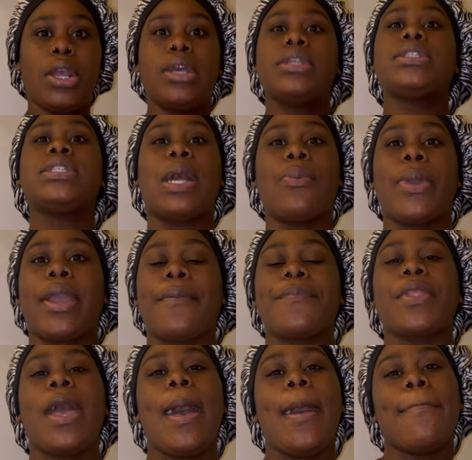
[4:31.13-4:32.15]
somewhere
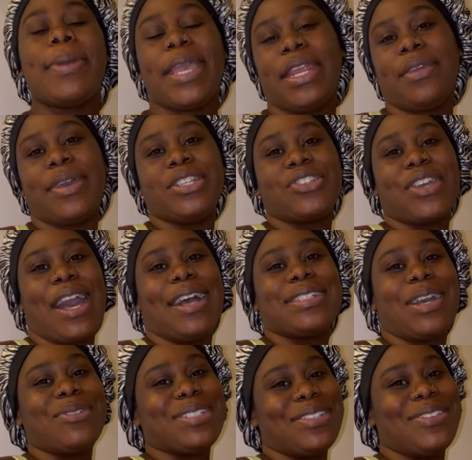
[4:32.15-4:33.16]
but anyways you guys
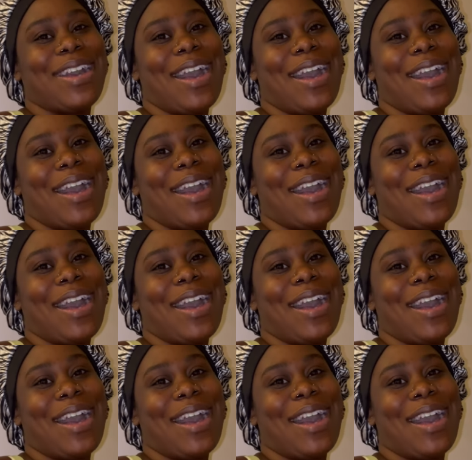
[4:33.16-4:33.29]
i will see you